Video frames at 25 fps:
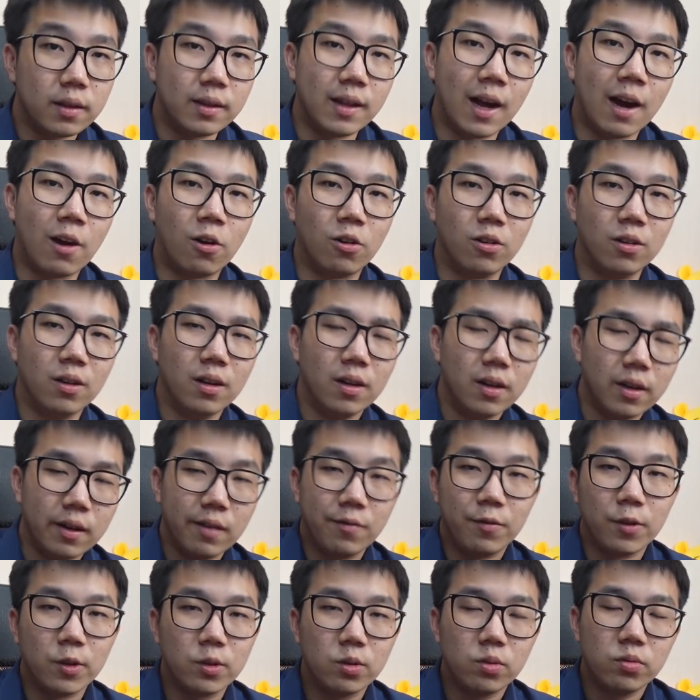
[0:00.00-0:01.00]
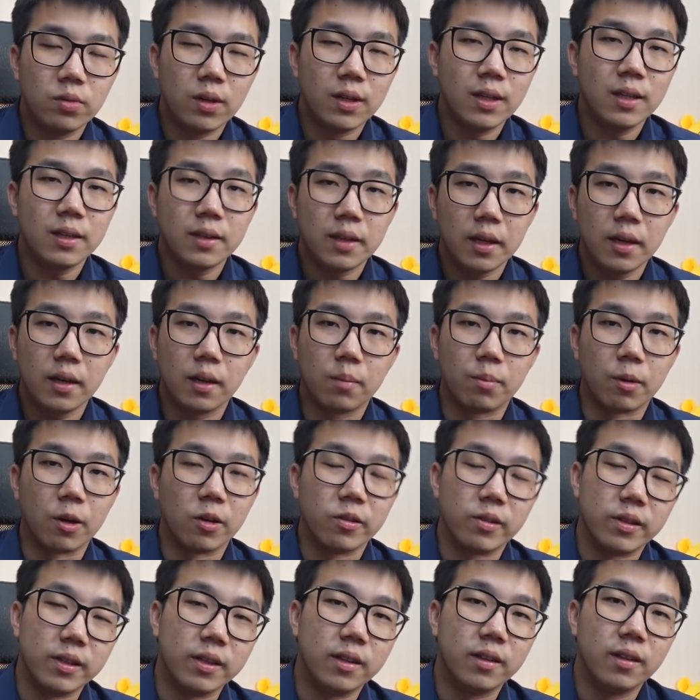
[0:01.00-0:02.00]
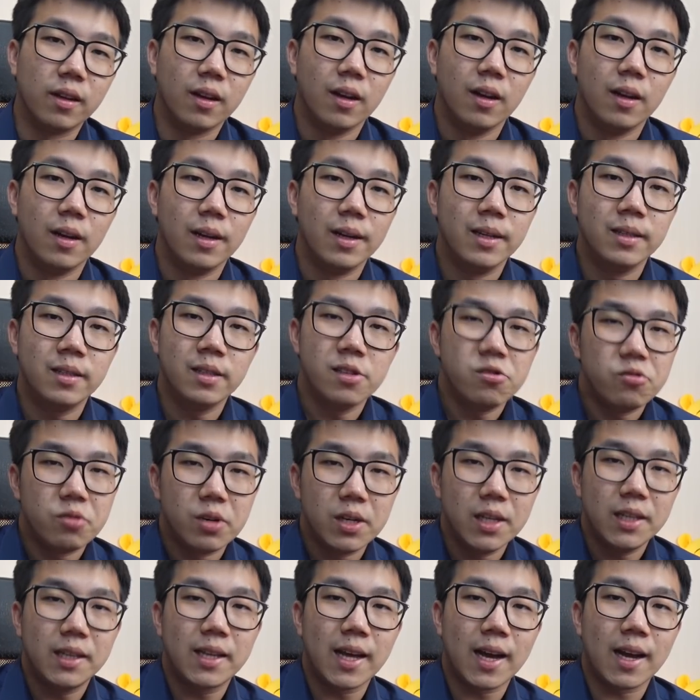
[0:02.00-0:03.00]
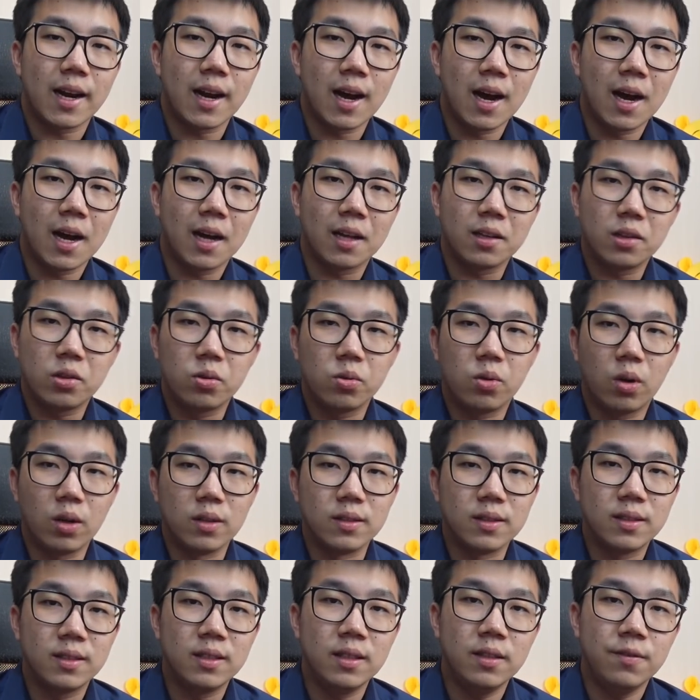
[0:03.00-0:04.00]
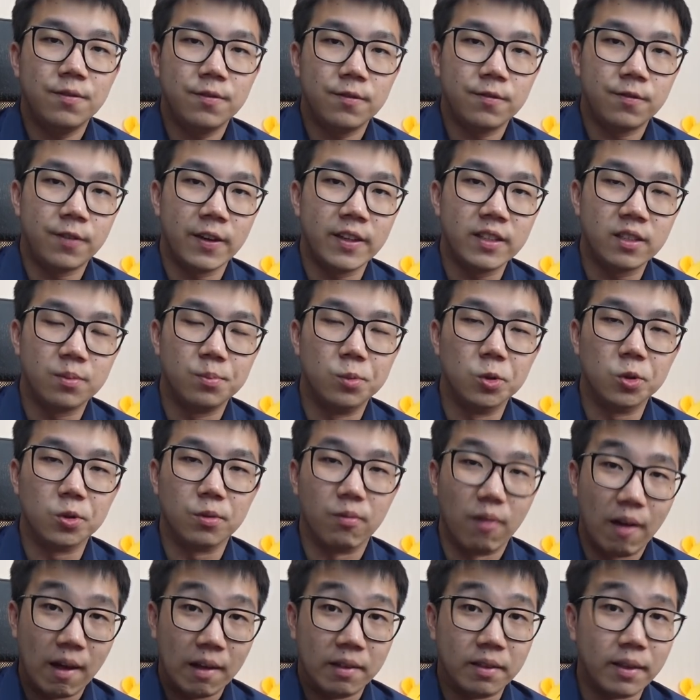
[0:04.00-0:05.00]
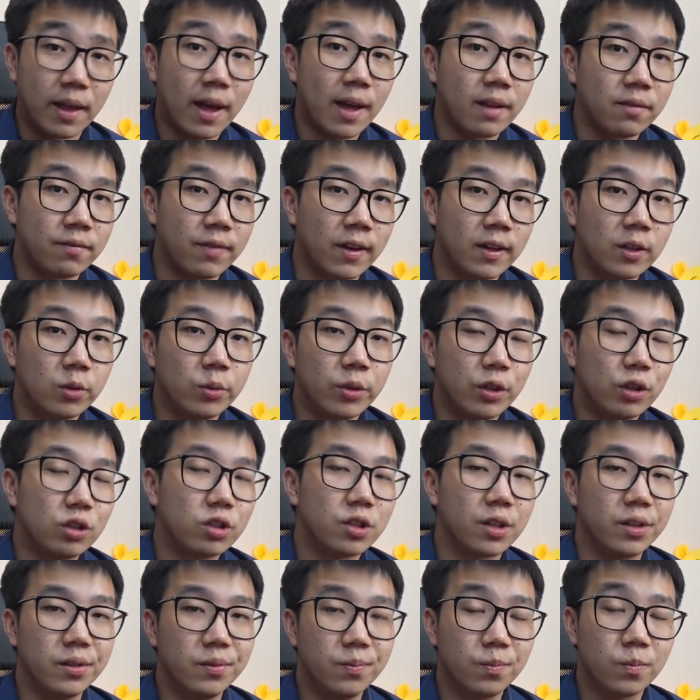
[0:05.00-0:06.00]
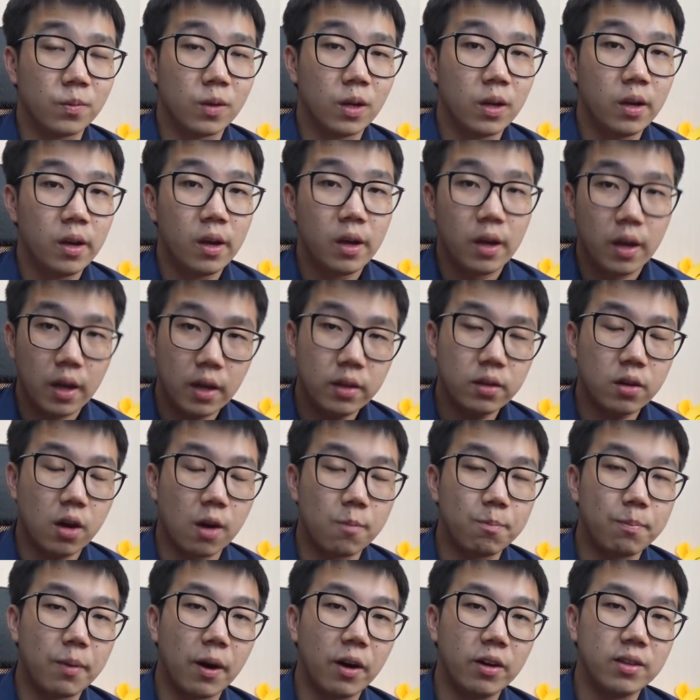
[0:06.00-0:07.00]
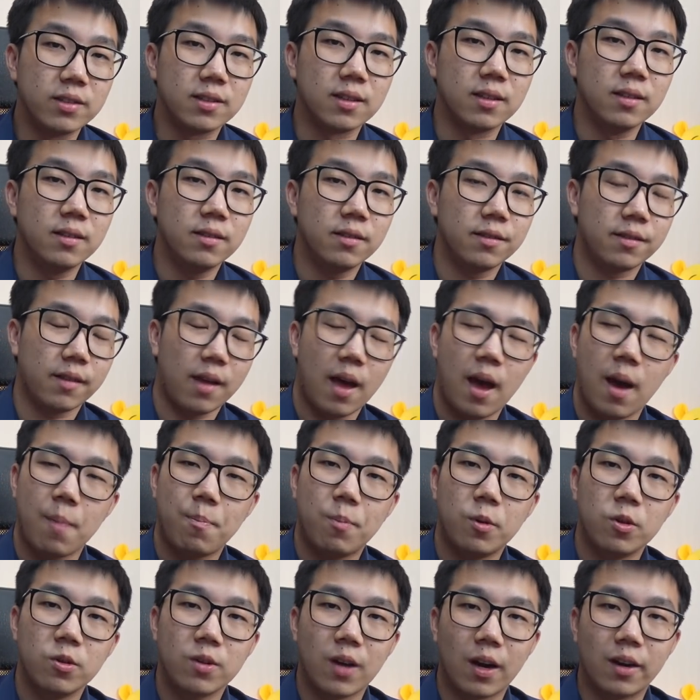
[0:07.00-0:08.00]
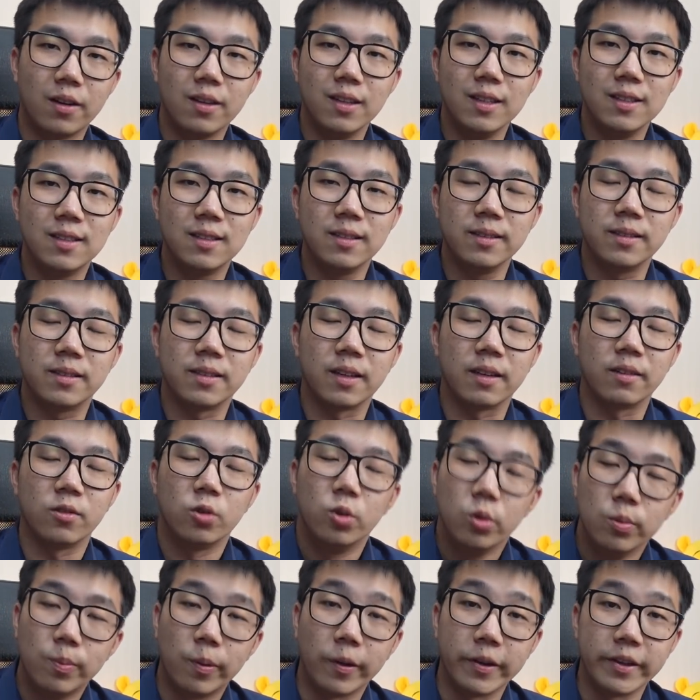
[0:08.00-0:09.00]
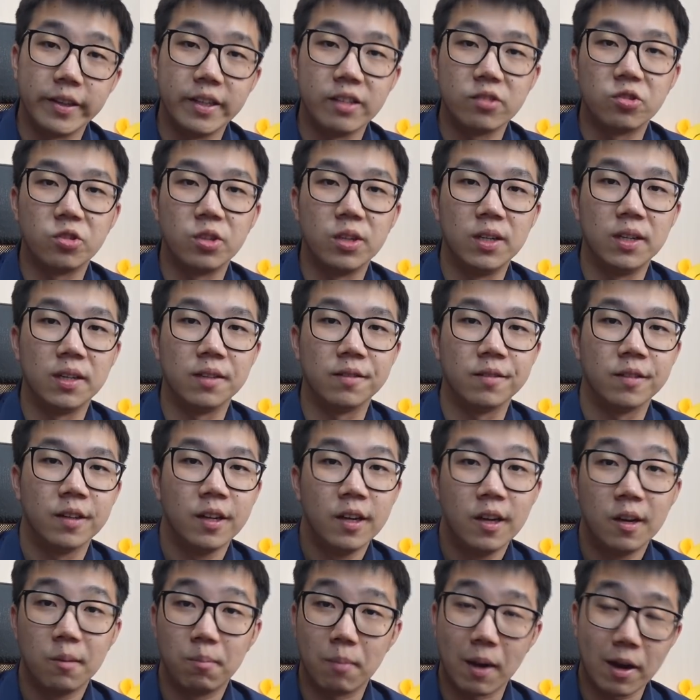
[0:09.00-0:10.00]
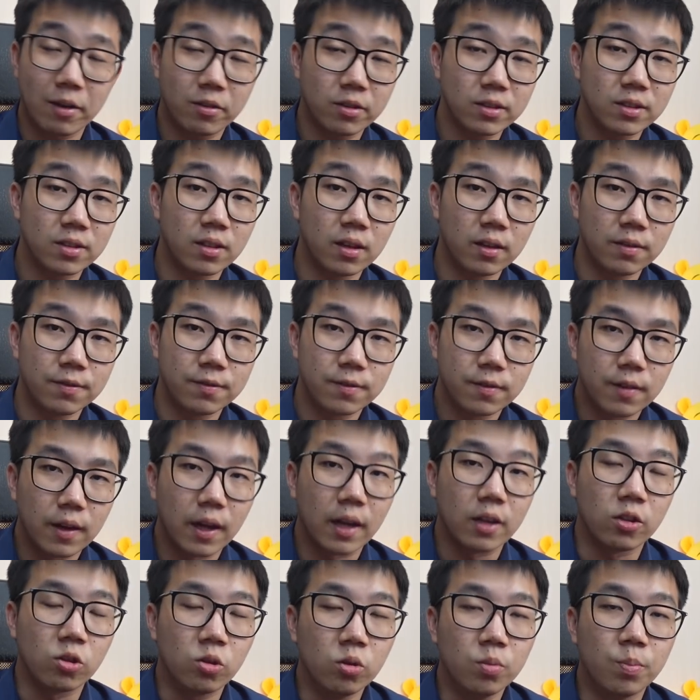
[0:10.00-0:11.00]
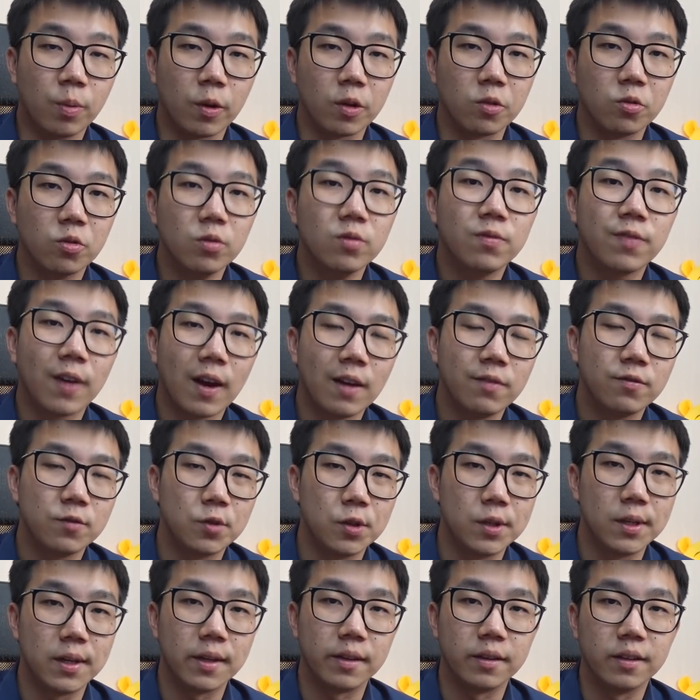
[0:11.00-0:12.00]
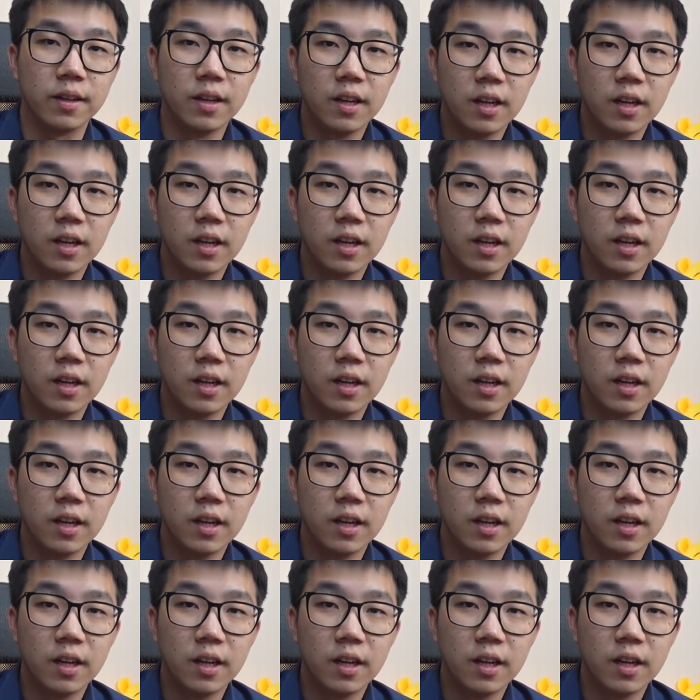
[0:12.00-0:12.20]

Now, if you were to really think about it, is it really that hard to conceive Facebook at that valuation? In comparison, Apple currently sits at 2.8 trillion, Microsoft at 2.25 trillion,